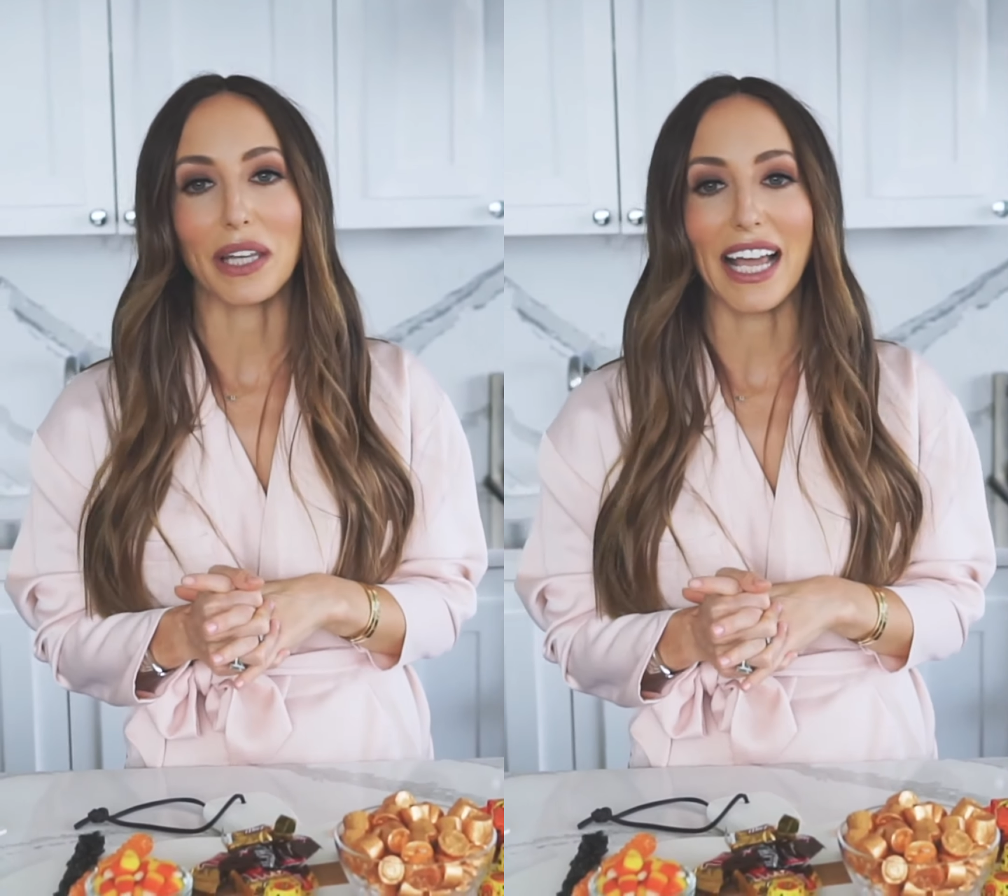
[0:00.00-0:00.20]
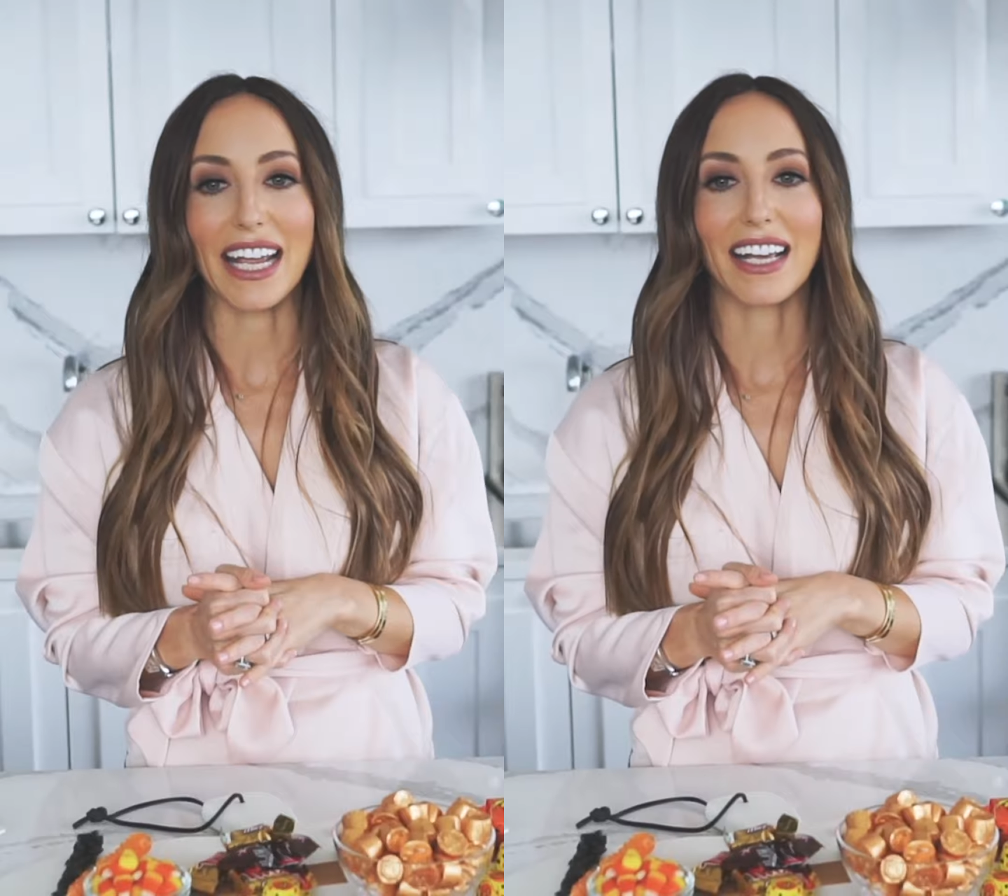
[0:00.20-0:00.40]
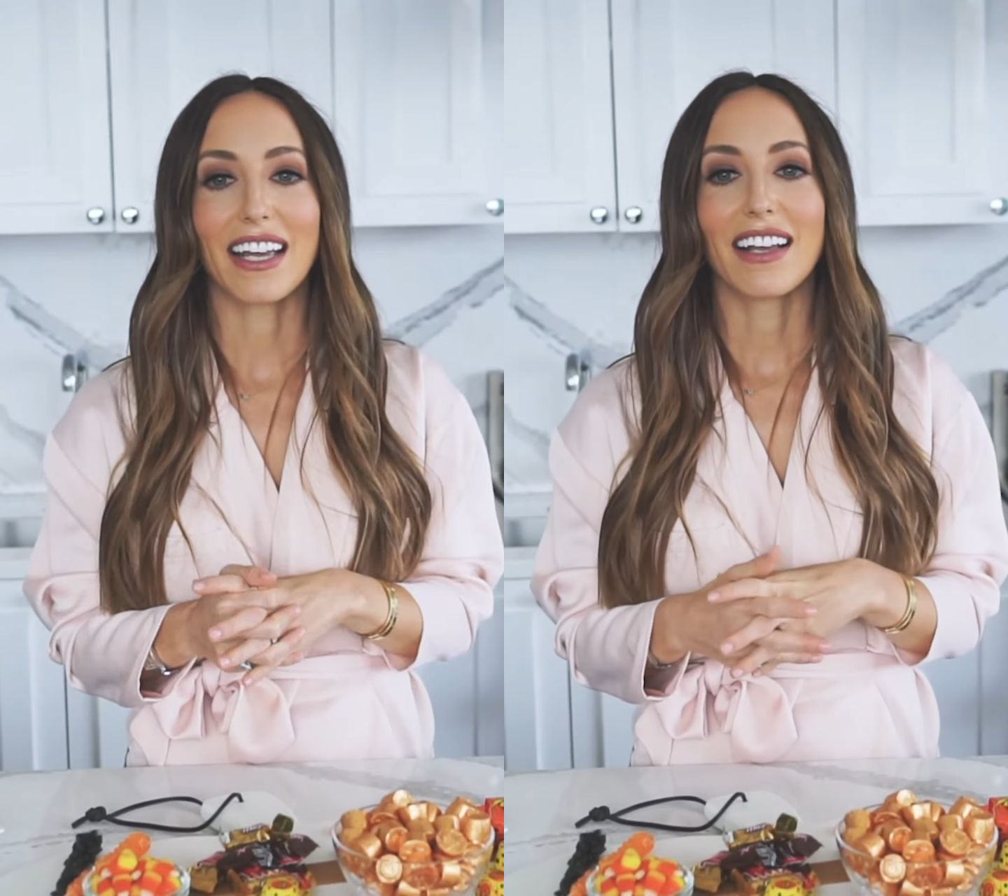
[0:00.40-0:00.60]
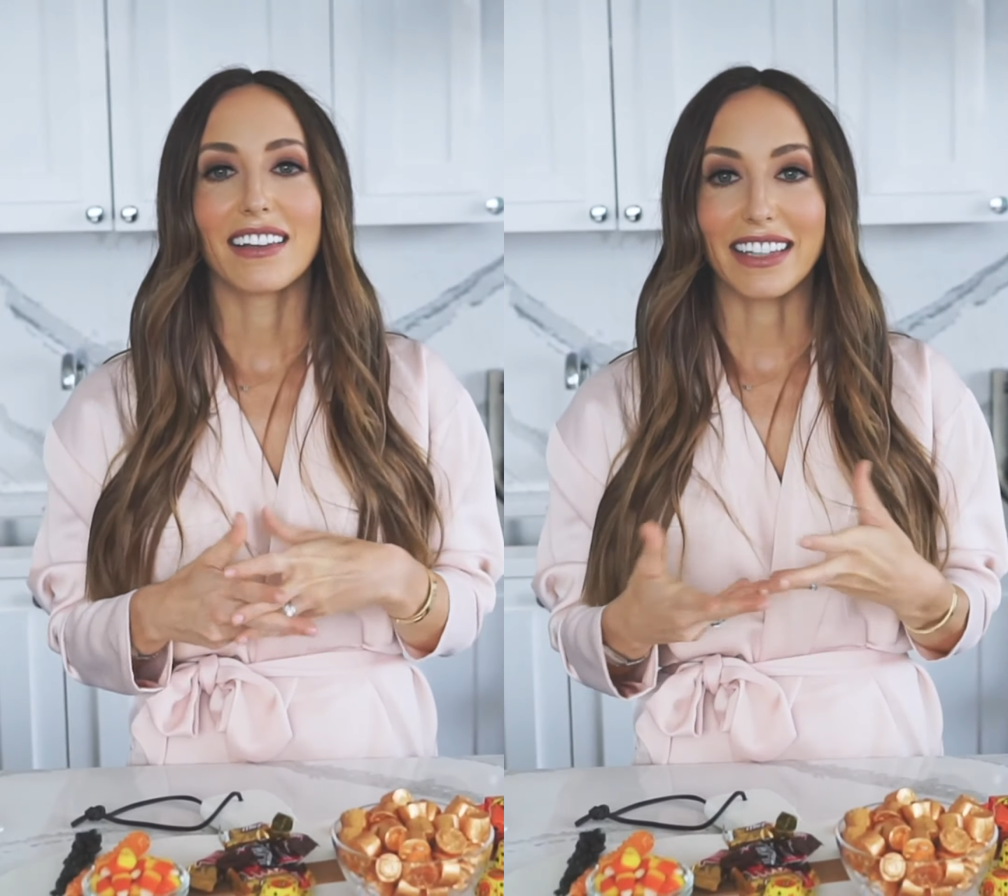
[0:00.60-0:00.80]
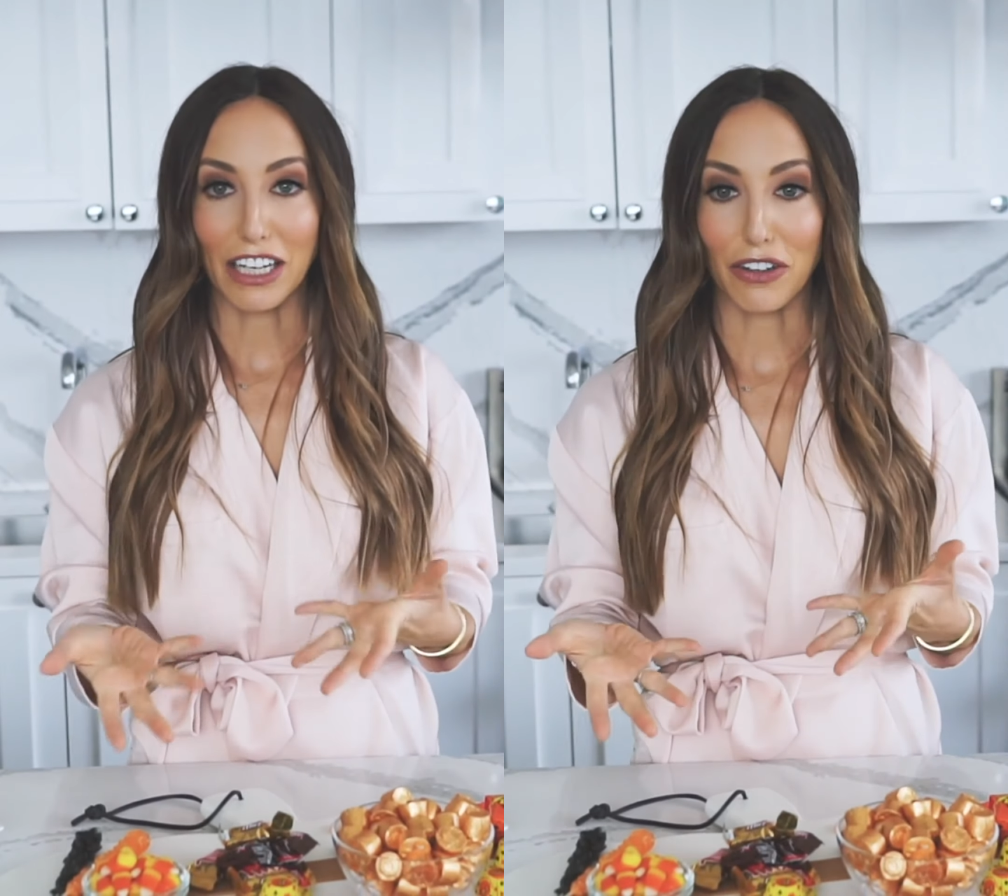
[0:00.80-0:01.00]
like
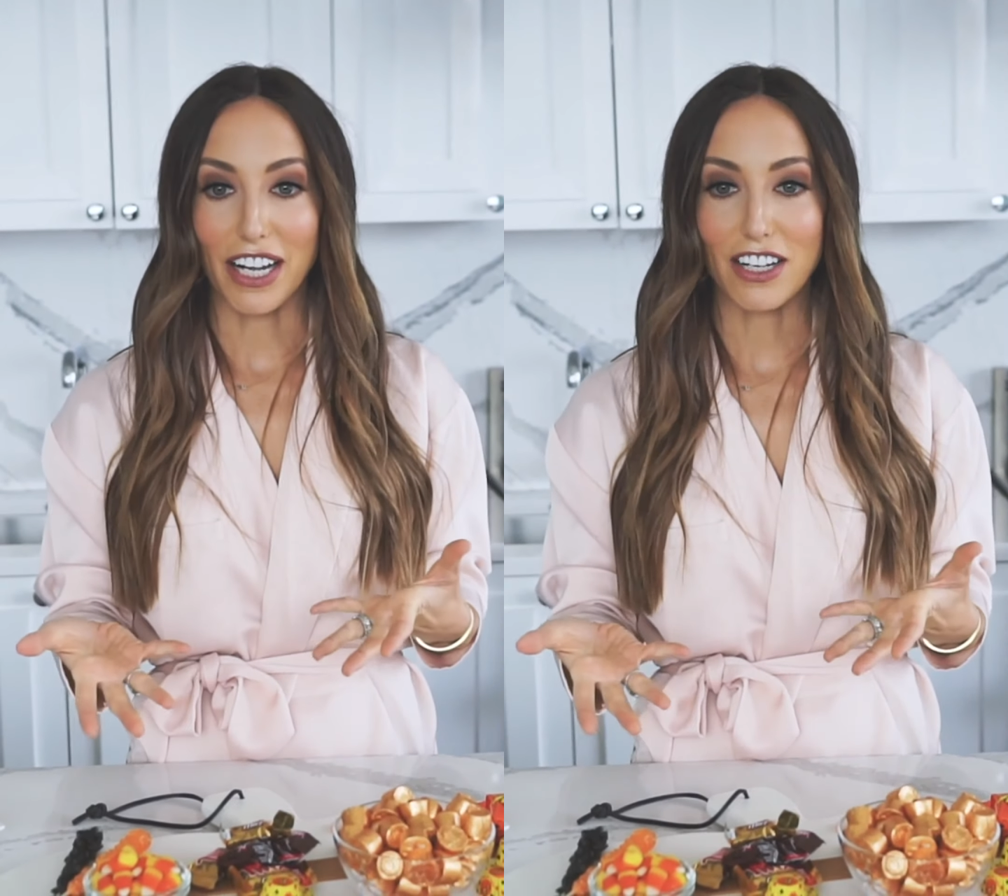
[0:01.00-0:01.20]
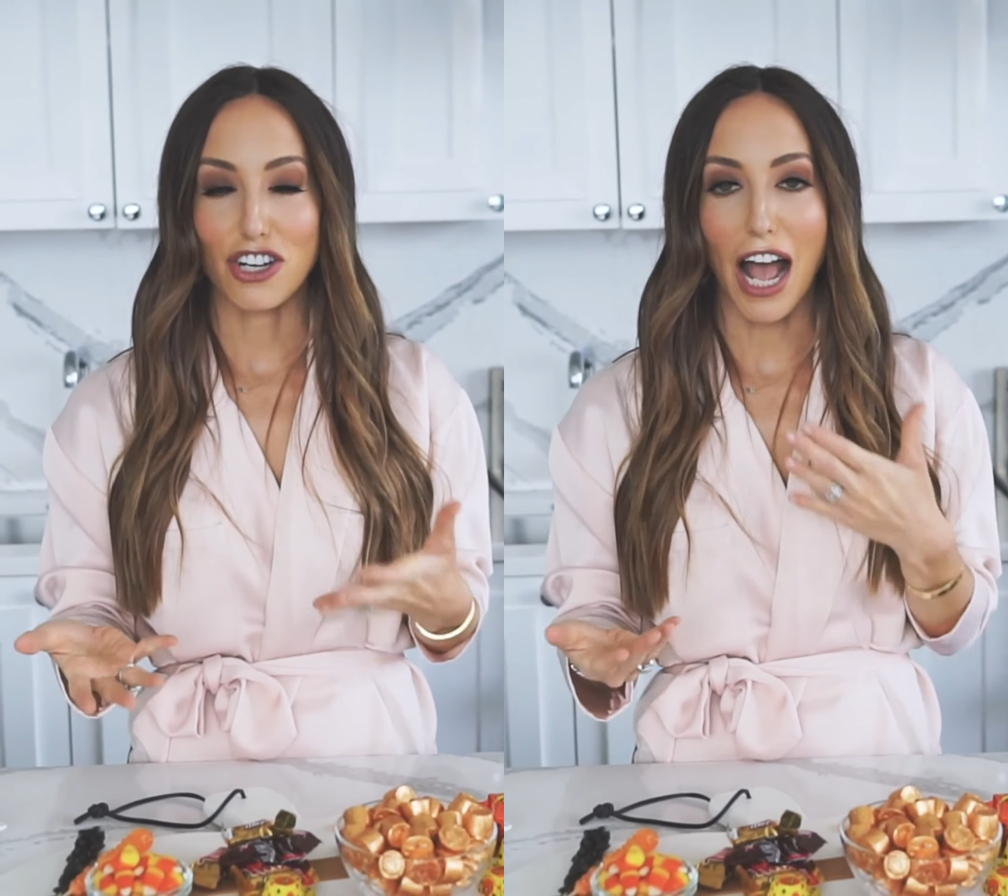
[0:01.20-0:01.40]
licorice.